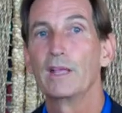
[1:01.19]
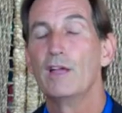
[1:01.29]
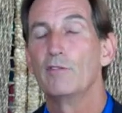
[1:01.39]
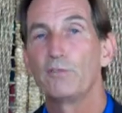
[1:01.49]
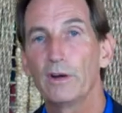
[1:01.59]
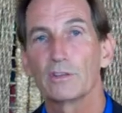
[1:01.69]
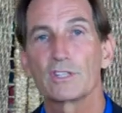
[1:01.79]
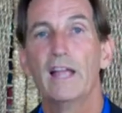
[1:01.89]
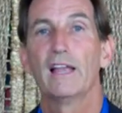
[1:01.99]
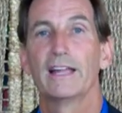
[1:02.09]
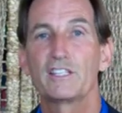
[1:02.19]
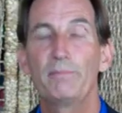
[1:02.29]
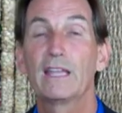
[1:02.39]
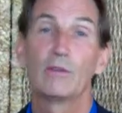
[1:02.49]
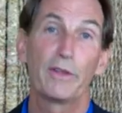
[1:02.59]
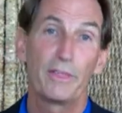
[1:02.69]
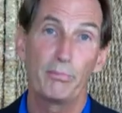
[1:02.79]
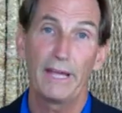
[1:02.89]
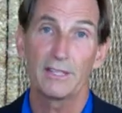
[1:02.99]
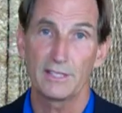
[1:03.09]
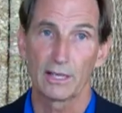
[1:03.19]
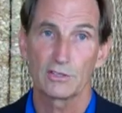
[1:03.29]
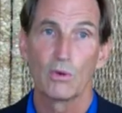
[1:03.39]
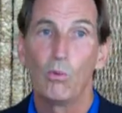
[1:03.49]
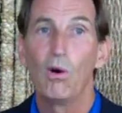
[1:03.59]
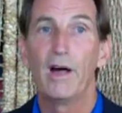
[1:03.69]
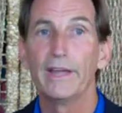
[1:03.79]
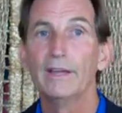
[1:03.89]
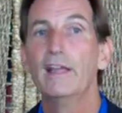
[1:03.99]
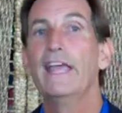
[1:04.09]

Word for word: First, let's begin with the basics. One,